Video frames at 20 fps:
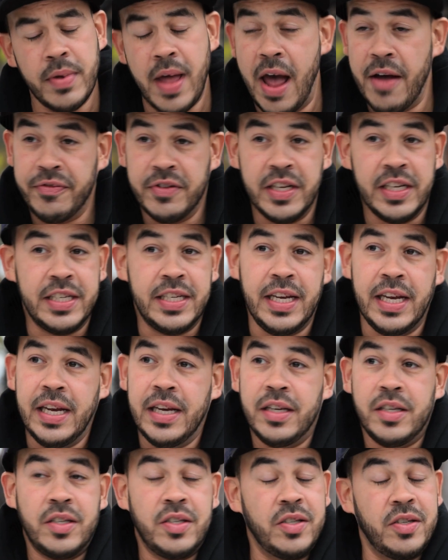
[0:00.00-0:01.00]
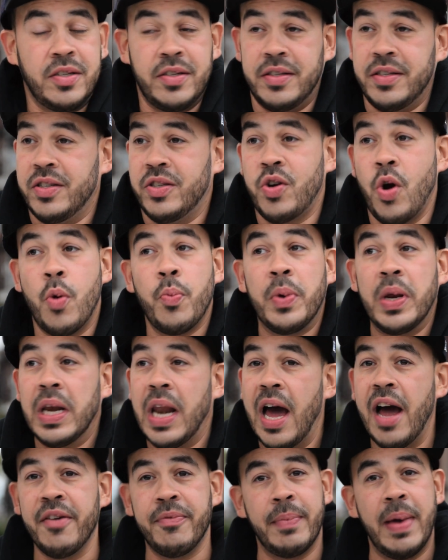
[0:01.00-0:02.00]
FTC showed me
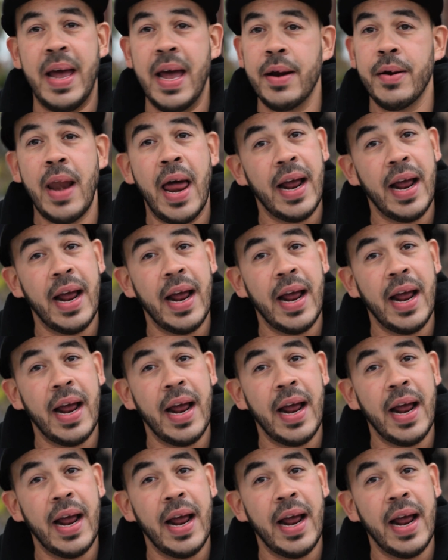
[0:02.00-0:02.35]
love, man.